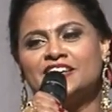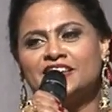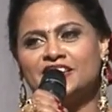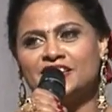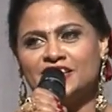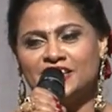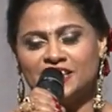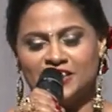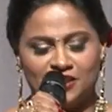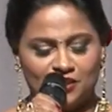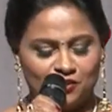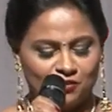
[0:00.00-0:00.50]

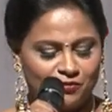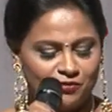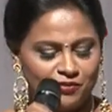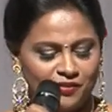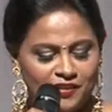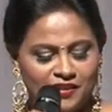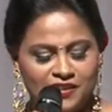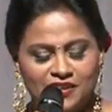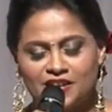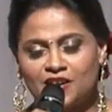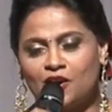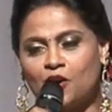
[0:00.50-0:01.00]
give
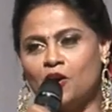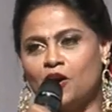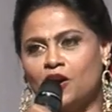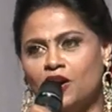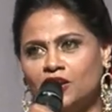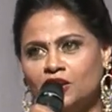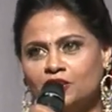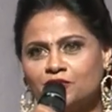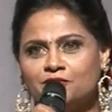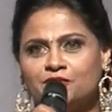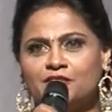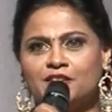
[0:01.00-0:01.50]
all
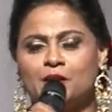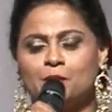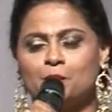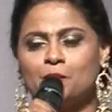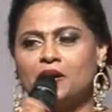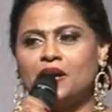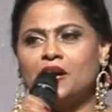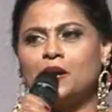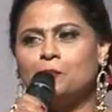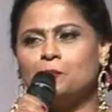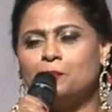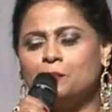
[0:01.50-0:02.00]
of them
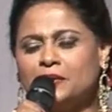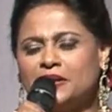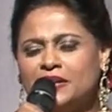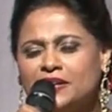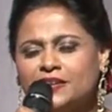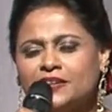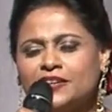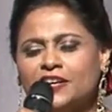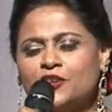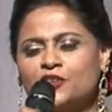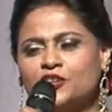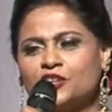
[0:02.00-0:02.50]
a big
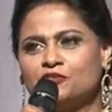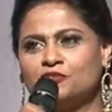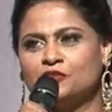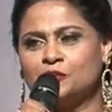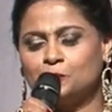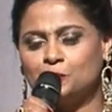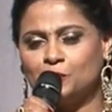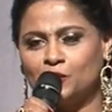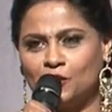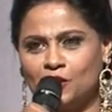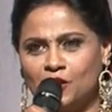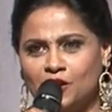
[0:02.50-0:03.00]
round of
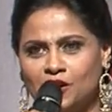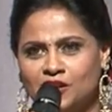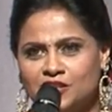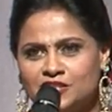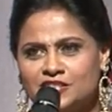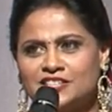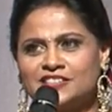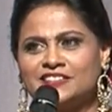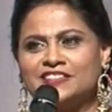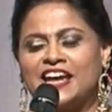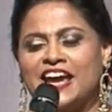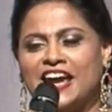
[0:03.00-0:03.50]
applause,
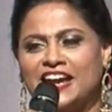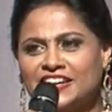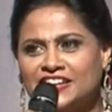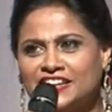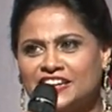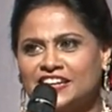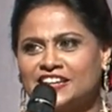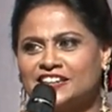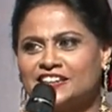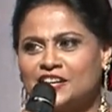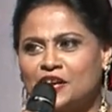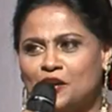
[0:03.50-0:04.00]

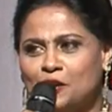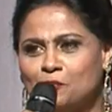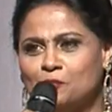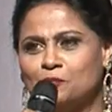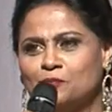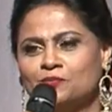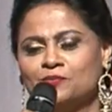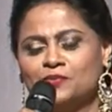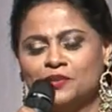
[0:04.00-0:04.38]
thanking them